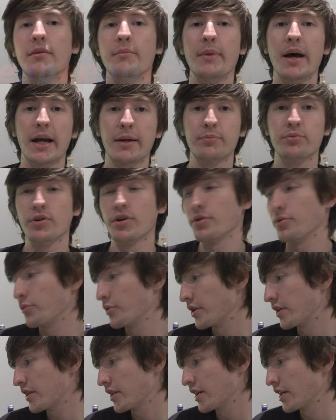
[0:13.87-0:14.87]
Mac Pro
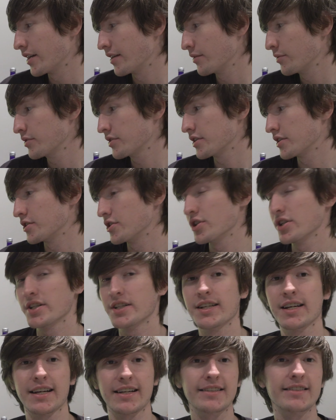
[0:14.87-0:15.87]
with a
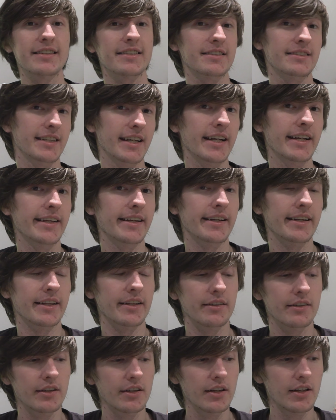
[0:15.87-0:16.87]
GTX 680 in it,